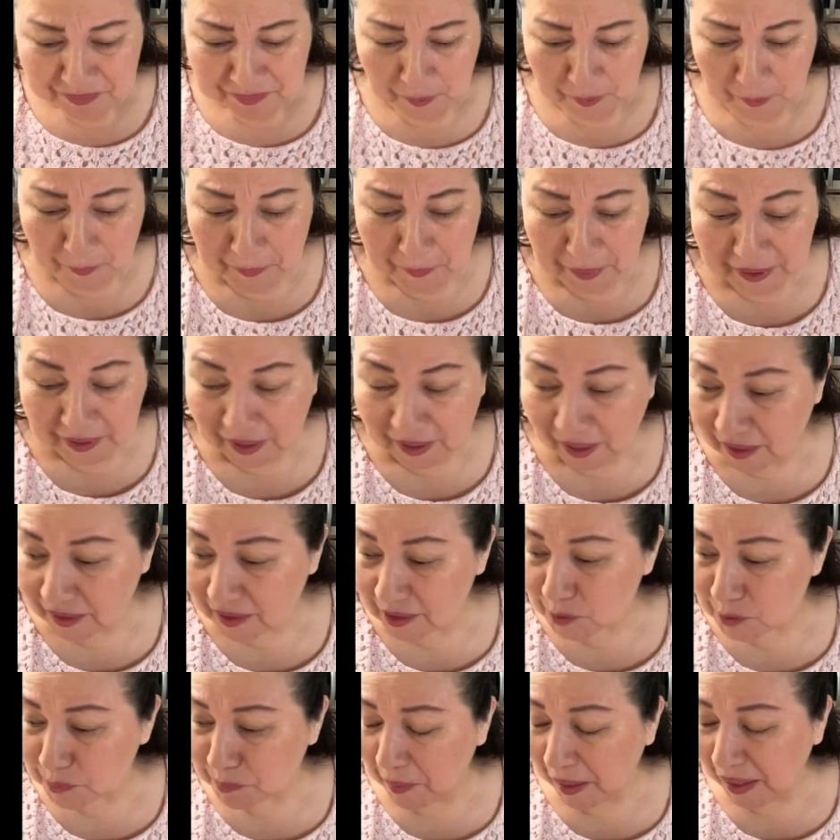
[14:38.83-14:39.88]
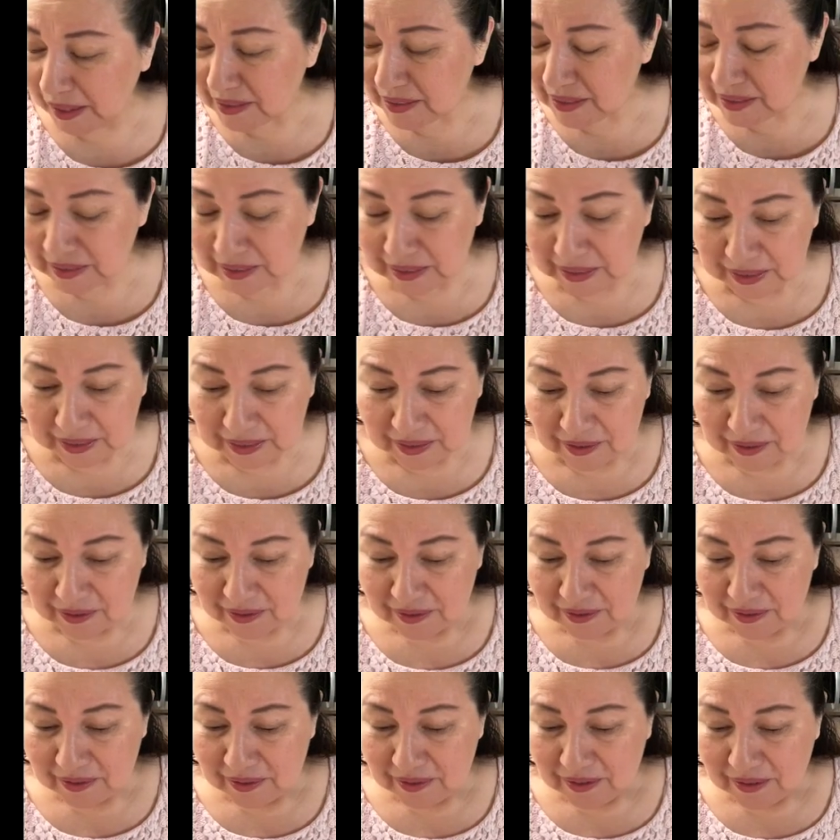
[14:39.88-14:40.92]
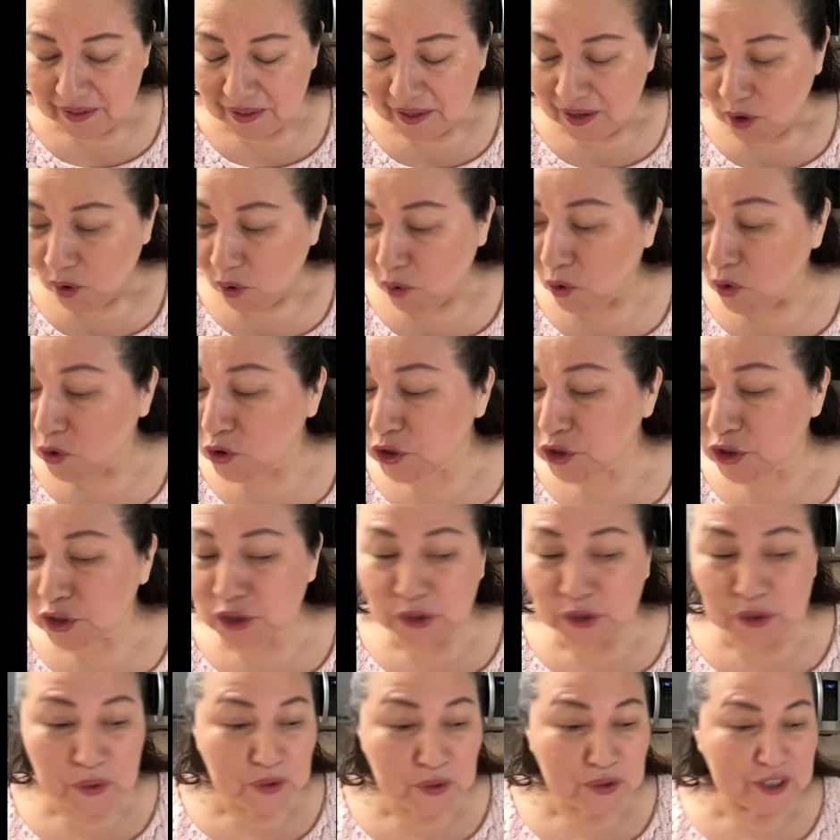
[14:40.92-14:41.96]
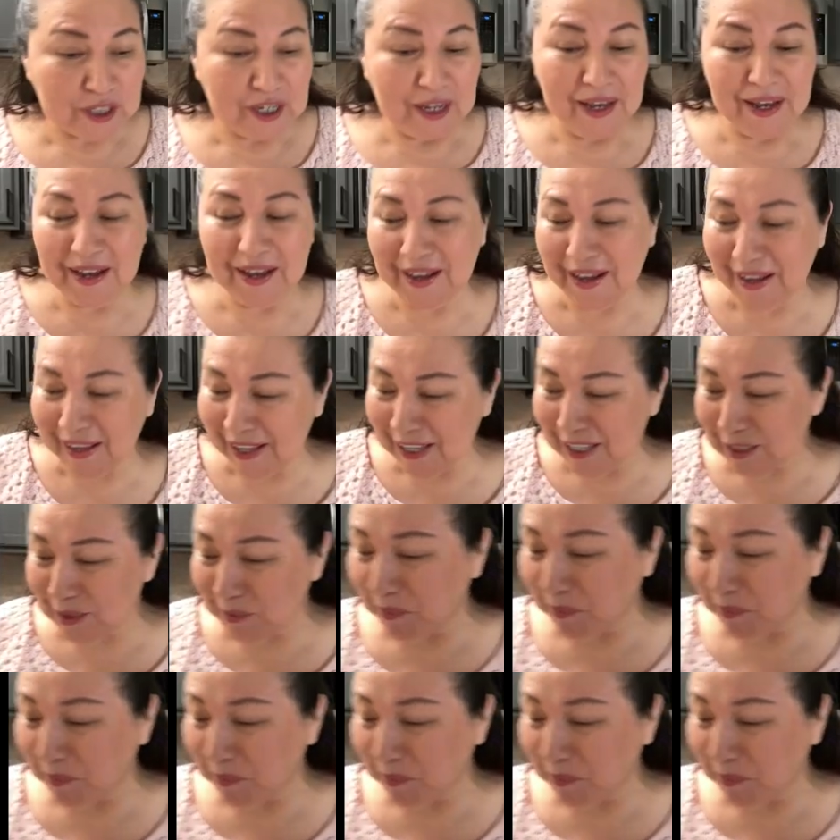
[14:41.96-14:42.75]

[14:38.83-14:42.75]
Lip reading: Oh my God, it's spicy. Oh shoot, it's